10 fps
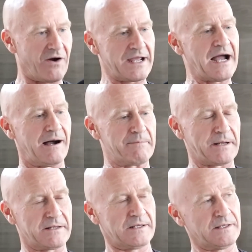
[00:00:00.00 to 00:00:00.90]
high
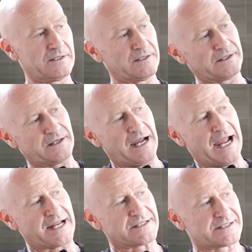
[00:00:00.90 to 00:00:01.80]
up.
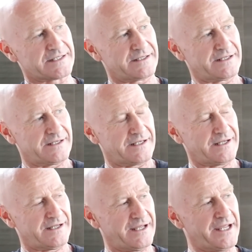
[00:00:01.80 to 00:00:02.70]
And
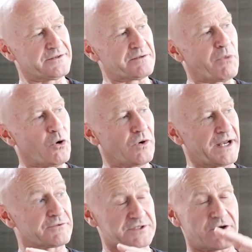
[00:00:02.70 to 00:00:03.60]
in the
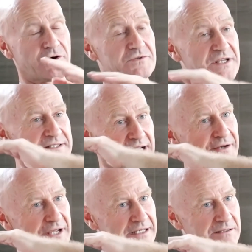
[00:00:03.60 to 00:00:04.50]
morning, it was the cool season
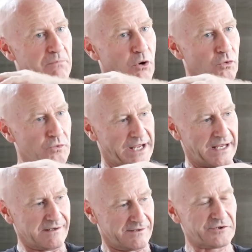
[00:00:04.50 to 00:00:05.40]
anyway. In the
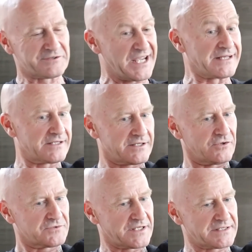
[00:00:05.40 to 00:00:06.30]
morning, or it was the end of the
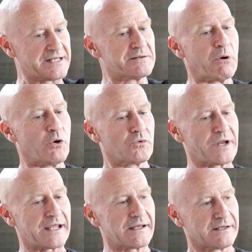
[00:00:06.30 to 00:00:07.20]
cool season. In the
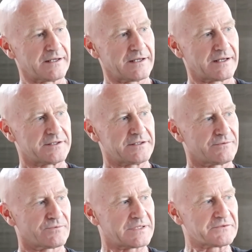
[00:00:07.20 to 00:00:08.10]
morning,
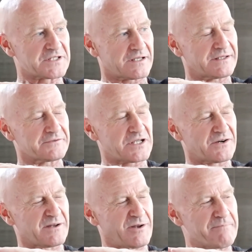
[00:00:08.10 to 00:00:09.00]
there was a, there was
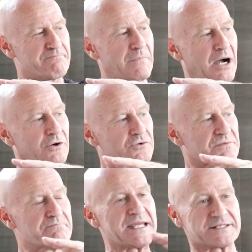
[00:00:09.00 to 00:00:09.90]
kind of like
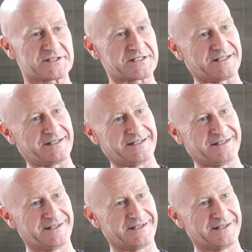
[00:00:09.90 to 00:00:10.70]
mild mist